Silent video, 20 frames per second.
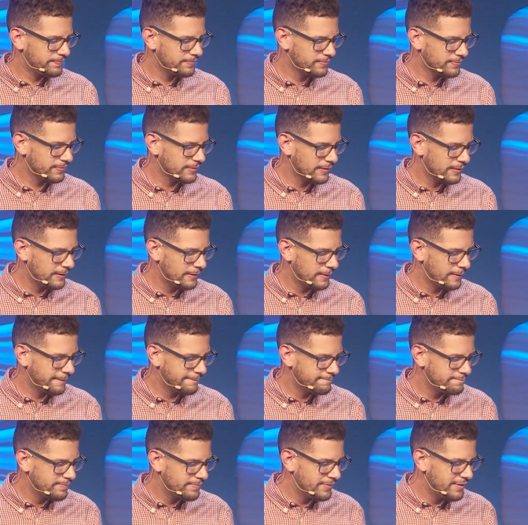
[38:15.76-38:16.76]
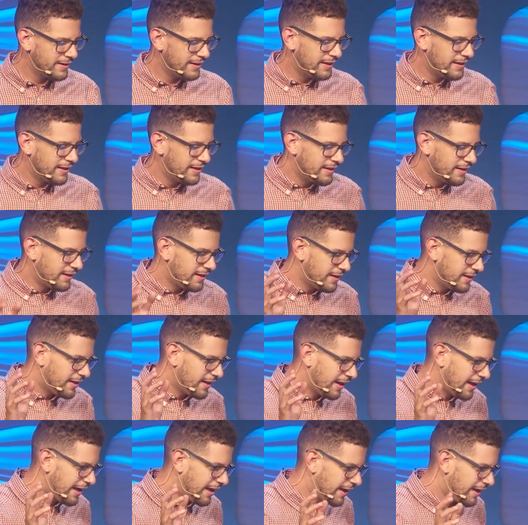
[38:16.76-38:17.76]

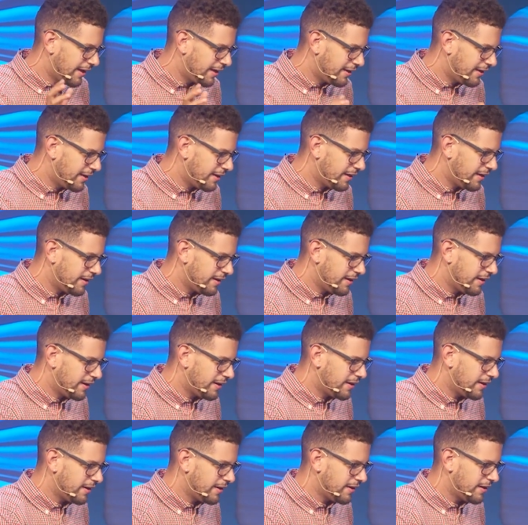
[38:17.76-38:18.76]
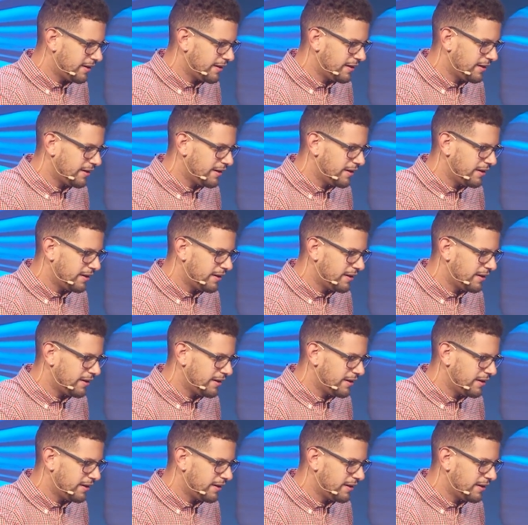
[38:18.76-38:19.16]
Nobody speaks.